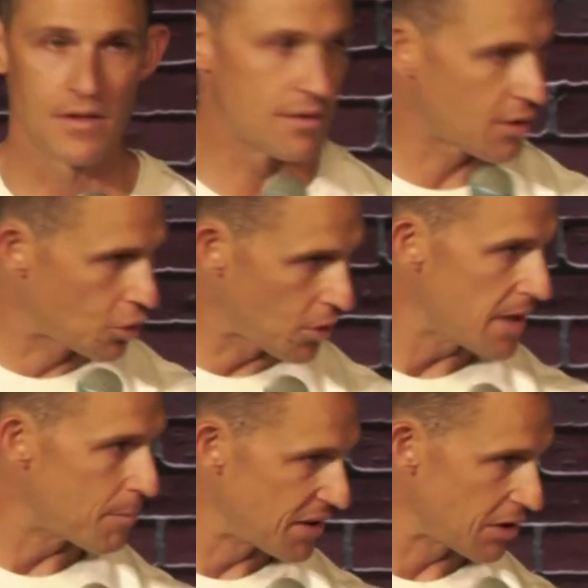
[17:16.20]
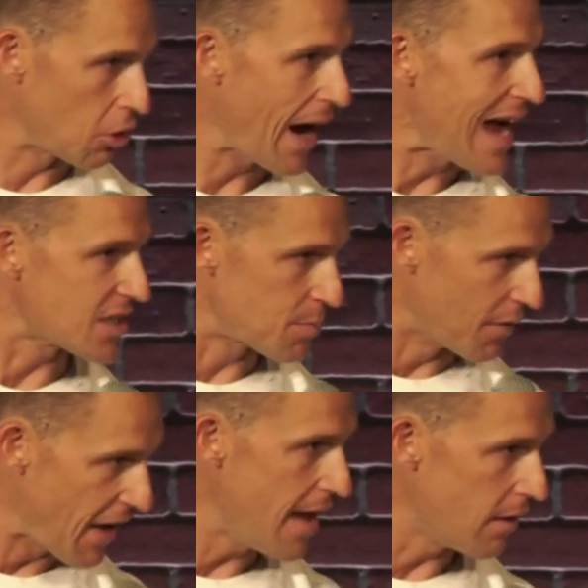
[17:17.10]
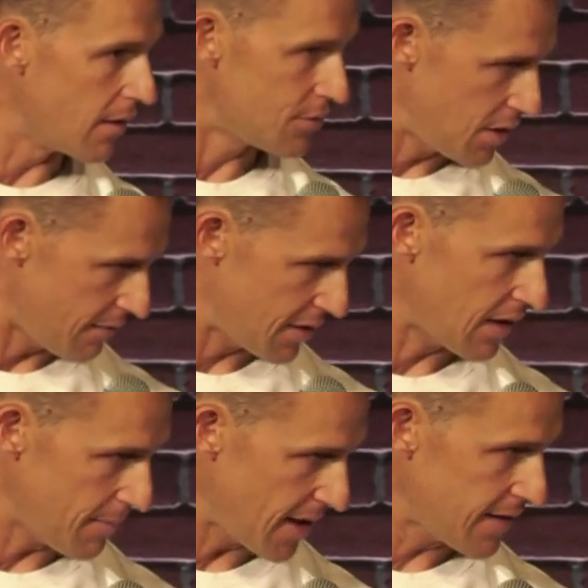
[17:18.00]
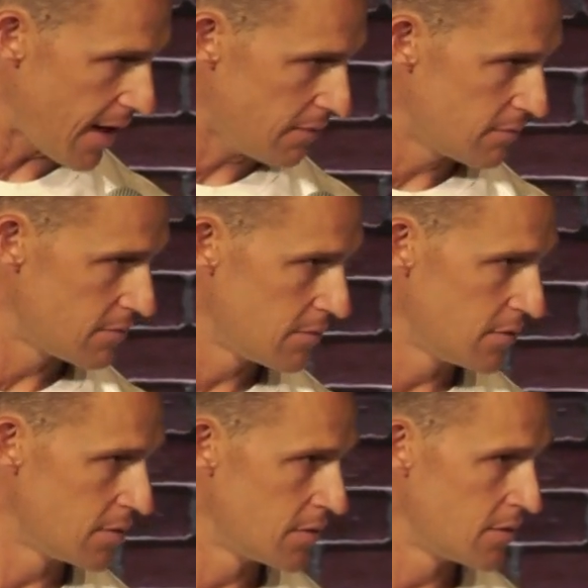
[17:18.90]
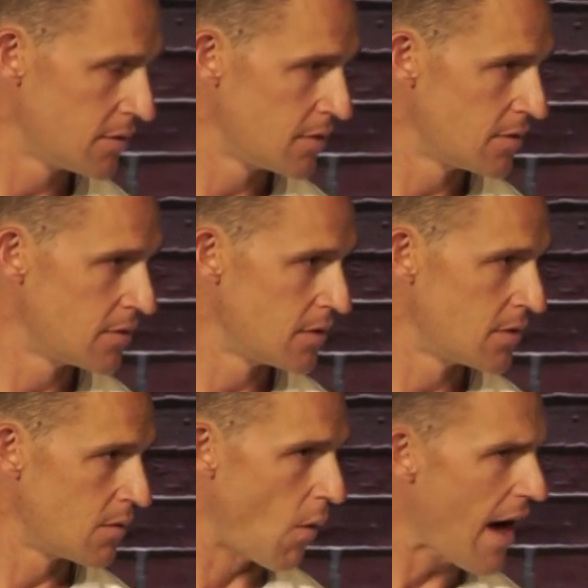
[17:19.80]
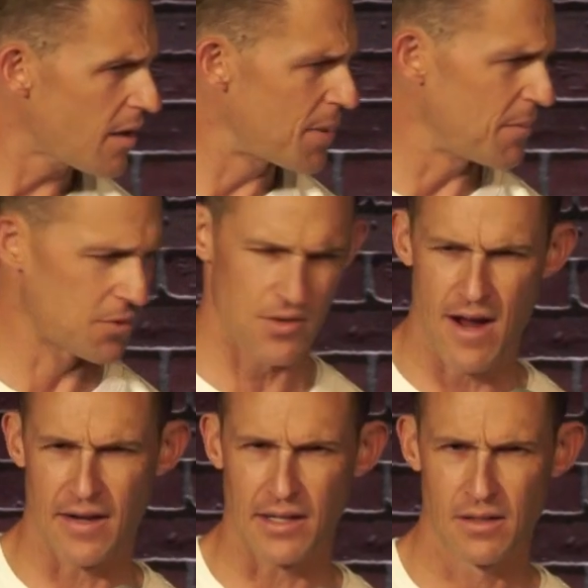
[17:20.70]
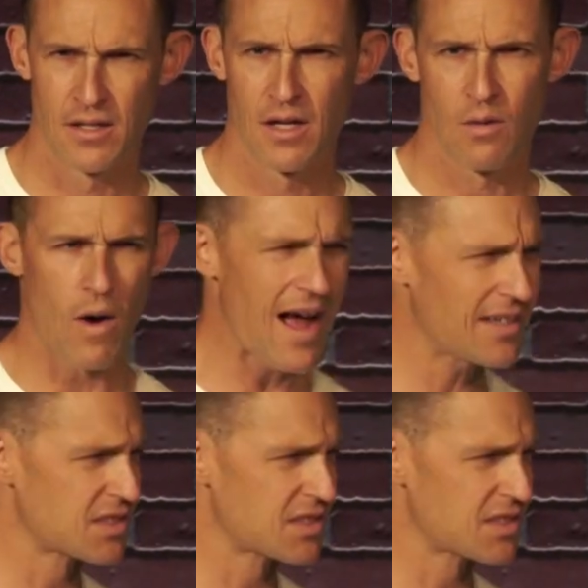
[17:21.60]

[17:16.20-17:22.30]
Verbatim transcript: the grip and the grasp of hell. Do you ever think about that? Why are people drowning? Why is the